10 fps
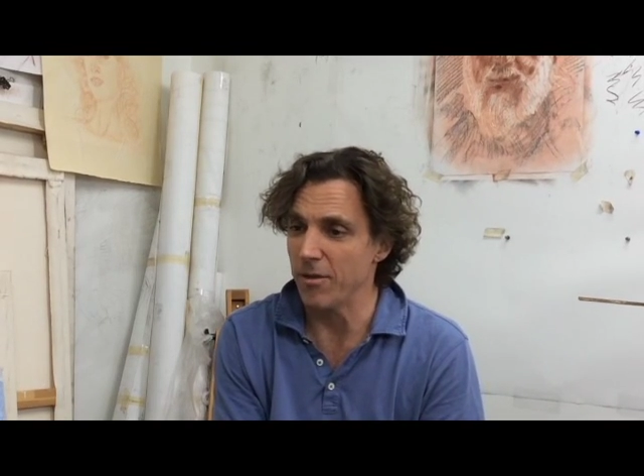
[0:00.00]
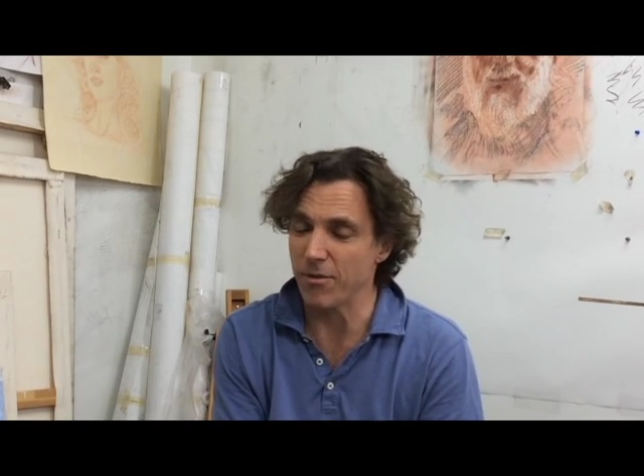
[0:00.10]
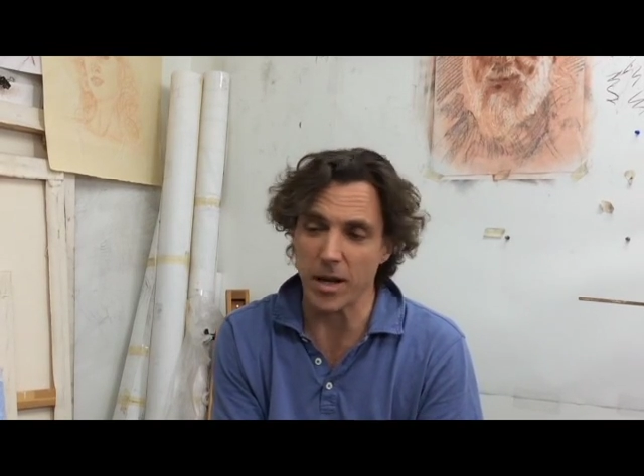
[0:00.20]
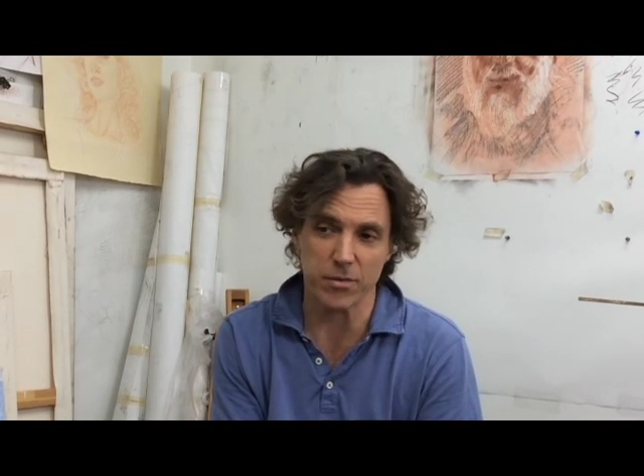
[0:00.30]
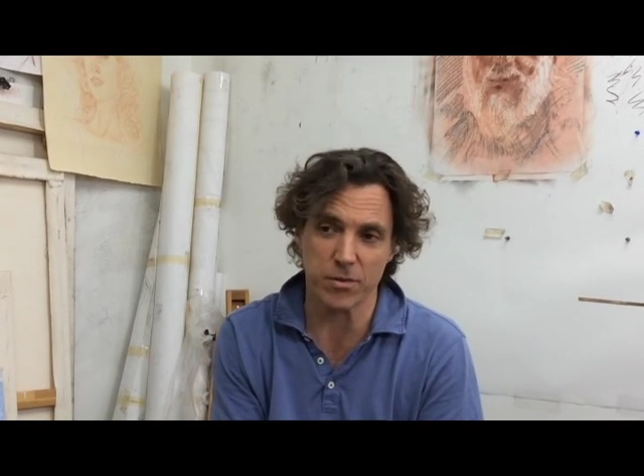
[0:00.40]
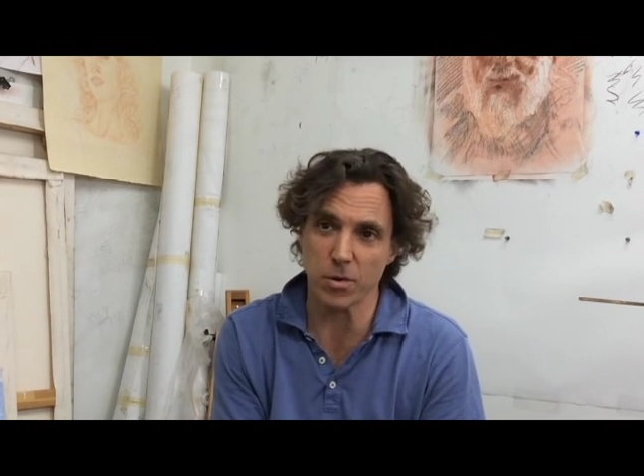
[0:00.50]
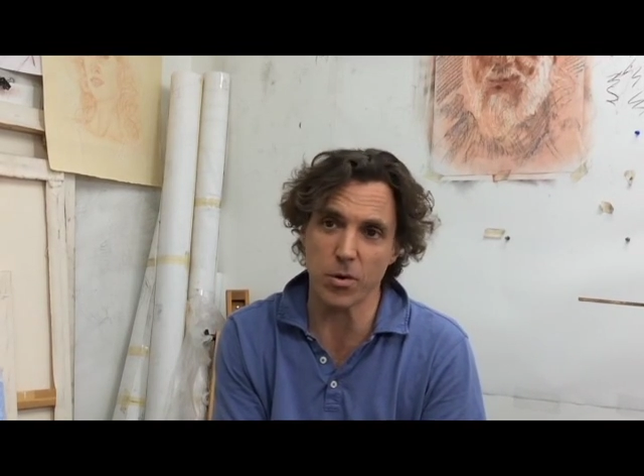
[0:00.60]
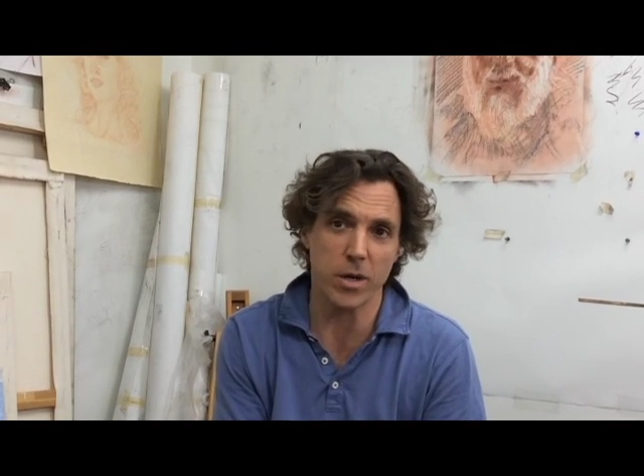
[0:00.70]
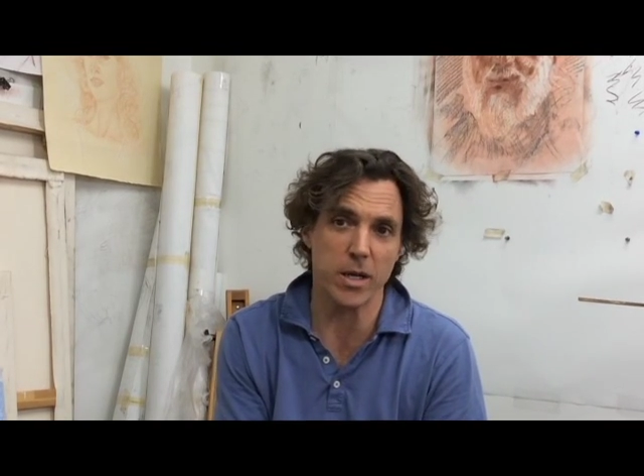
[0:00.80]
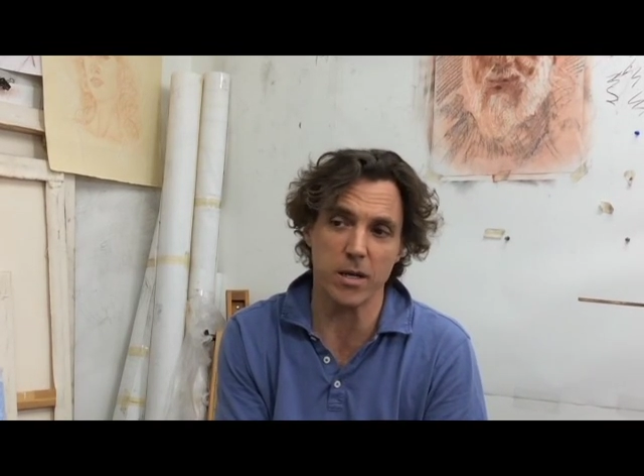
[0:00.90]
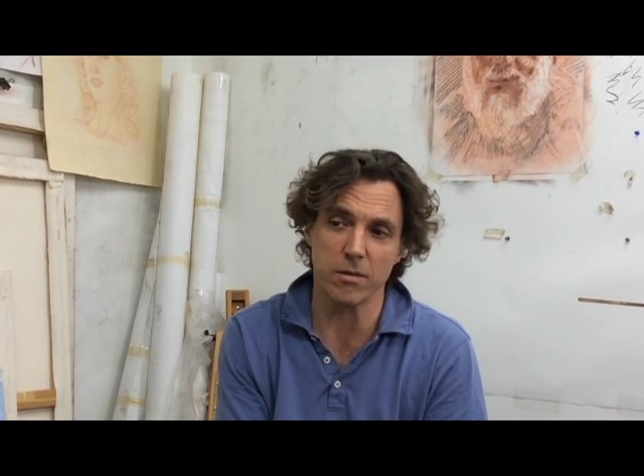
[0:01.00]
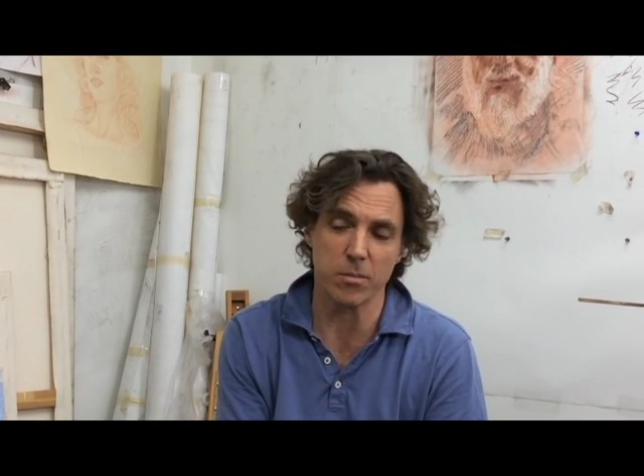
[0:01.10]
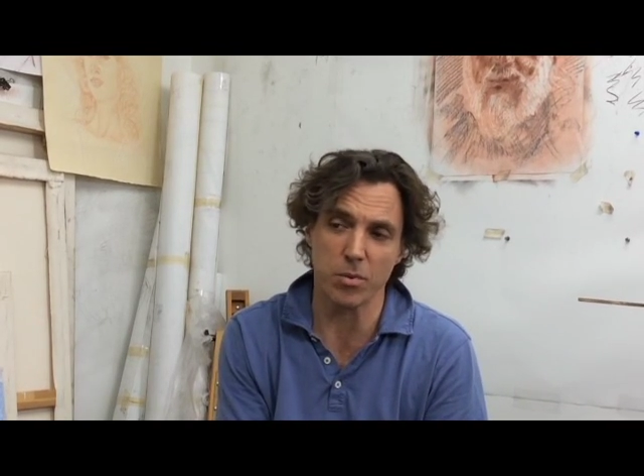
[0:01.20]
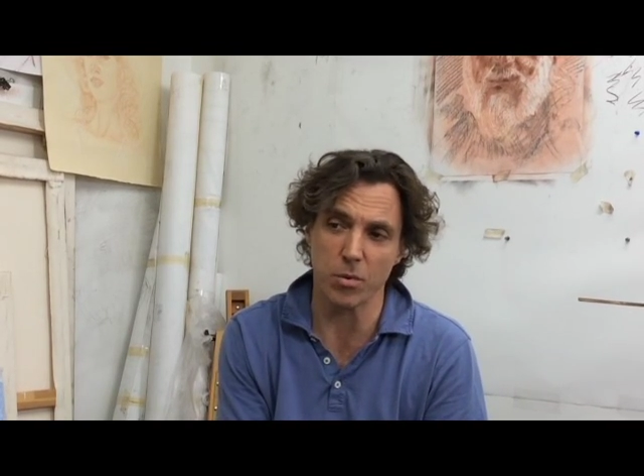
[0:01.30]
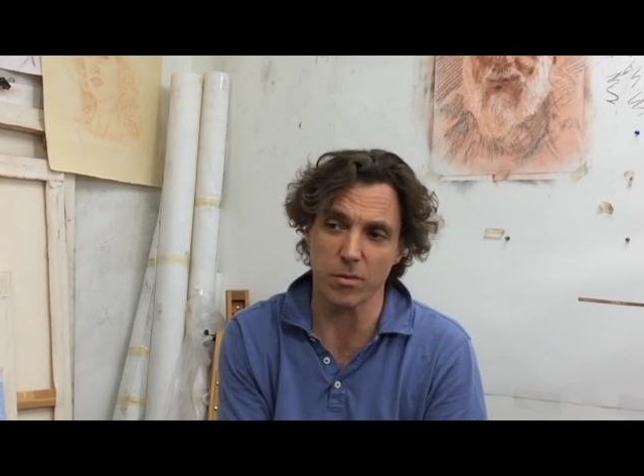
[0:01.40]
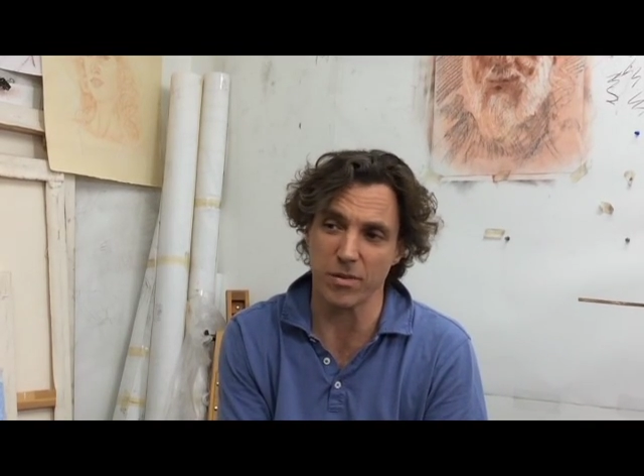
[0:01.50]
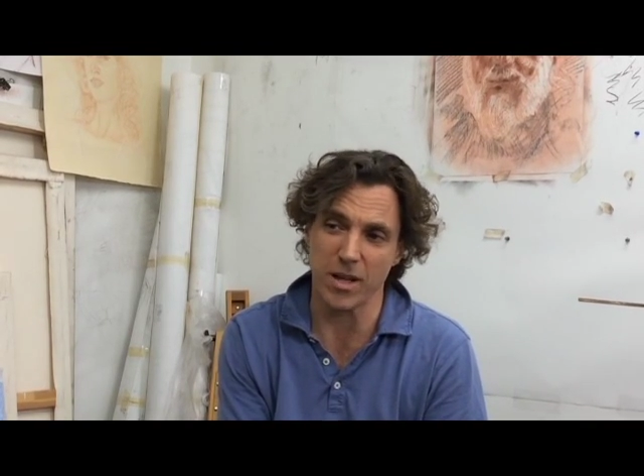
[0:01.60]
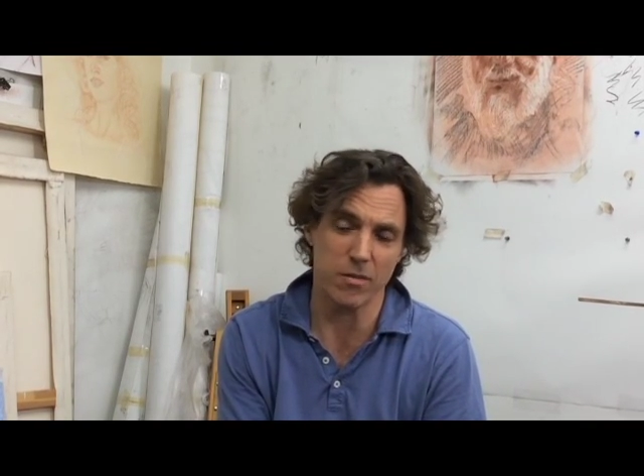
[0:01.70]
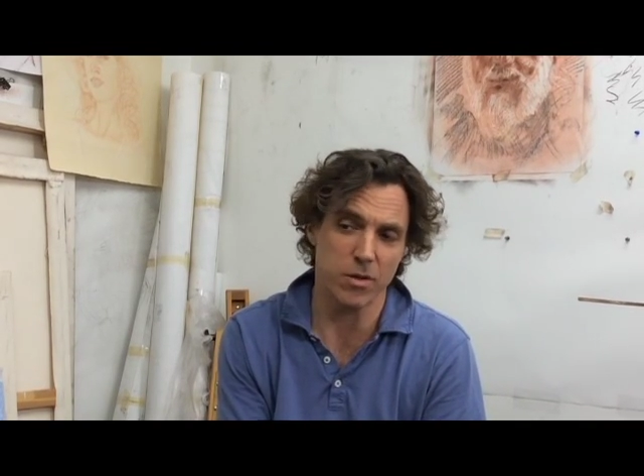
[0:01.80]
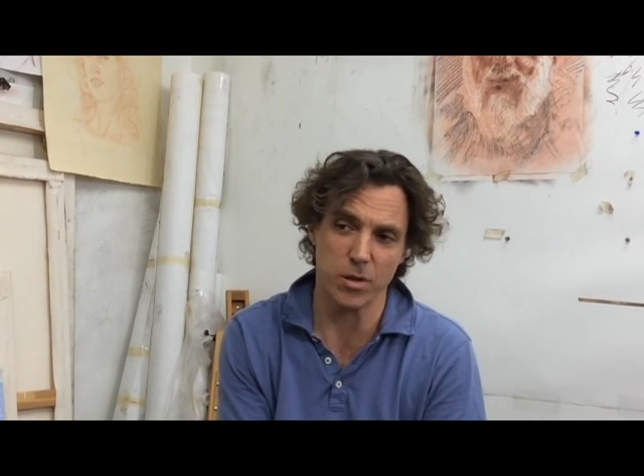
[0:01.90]
In fact, story is important for
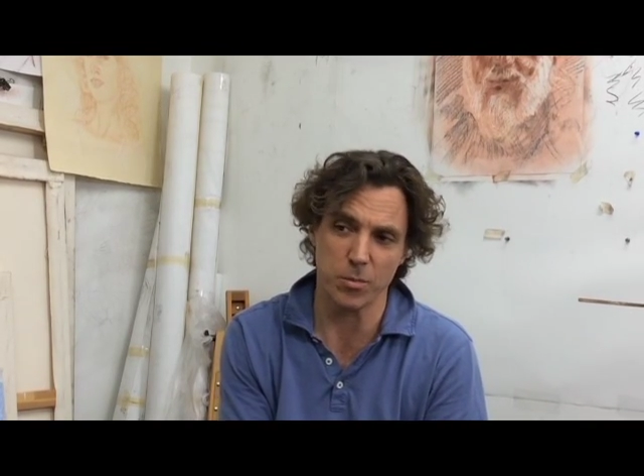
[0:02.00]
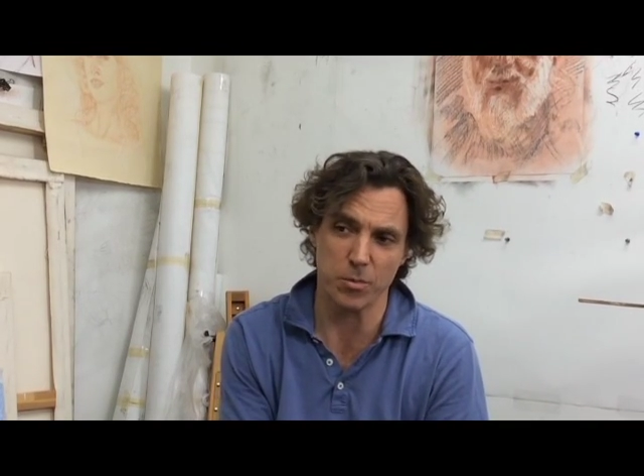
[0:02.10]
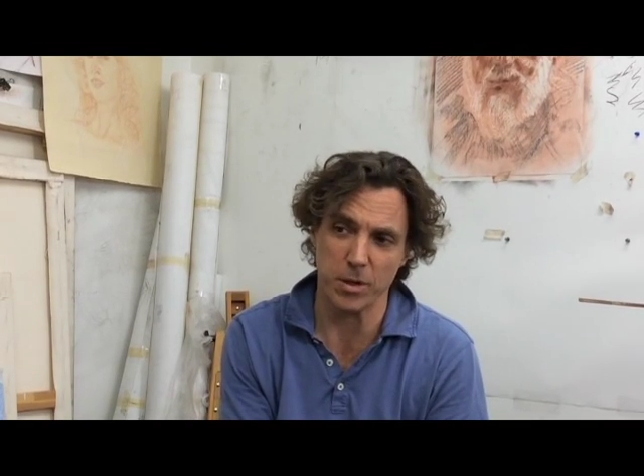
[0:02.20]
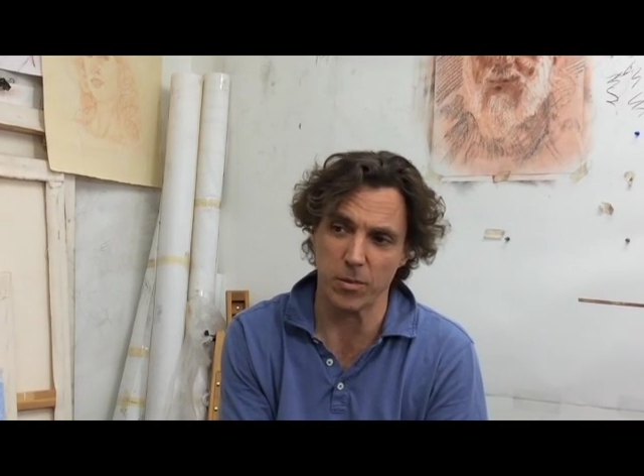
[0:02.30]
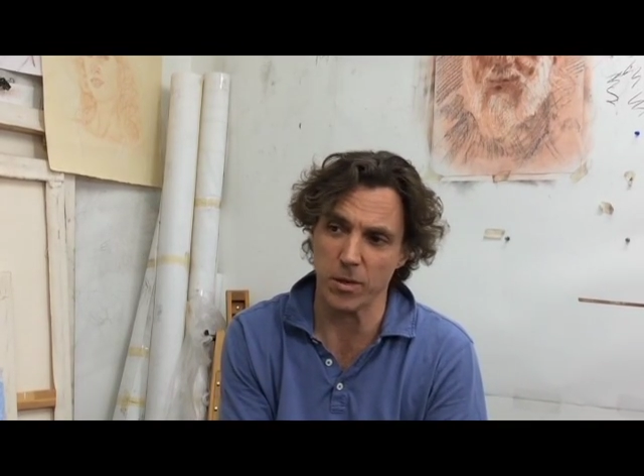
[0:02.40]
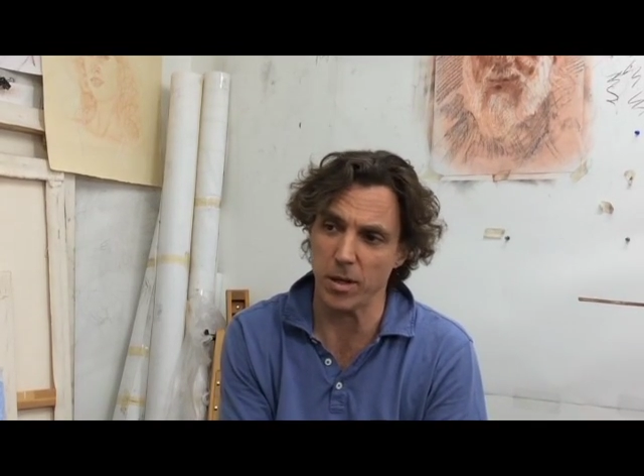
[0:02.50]
every human being.